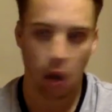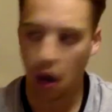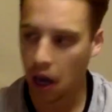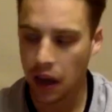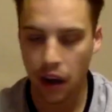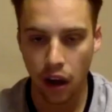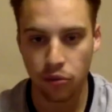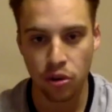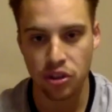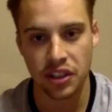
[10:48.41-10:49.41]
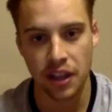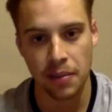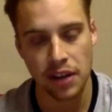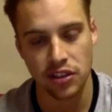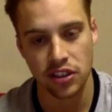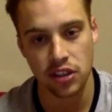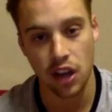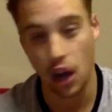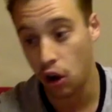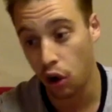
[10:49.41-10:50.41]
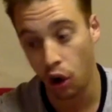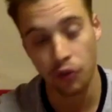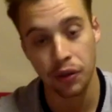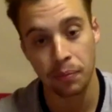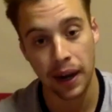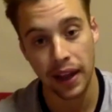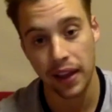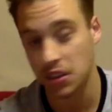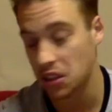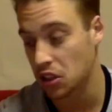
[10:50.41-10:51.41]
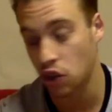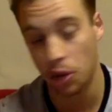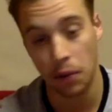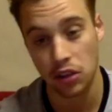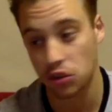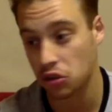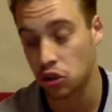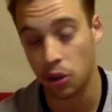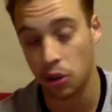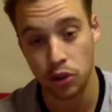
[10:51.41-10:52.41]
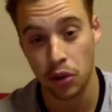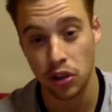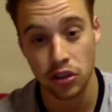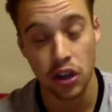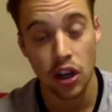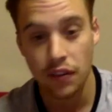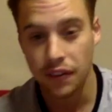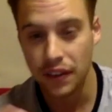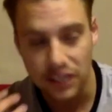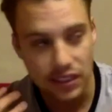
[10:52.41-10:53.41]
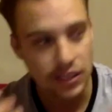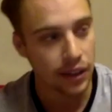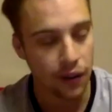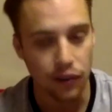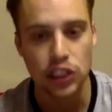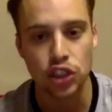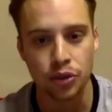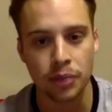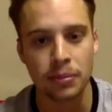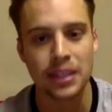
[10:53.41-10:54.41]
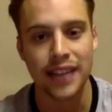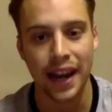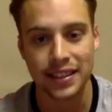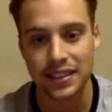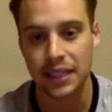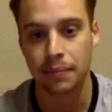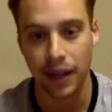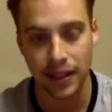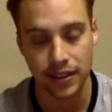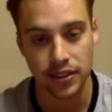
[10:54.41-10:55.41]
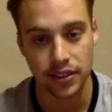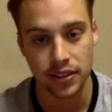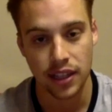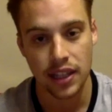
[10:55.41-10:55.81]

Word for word: I love watching their matches. Like a lot of the players yeah. in the top 100, top 200, they're extremely talented players.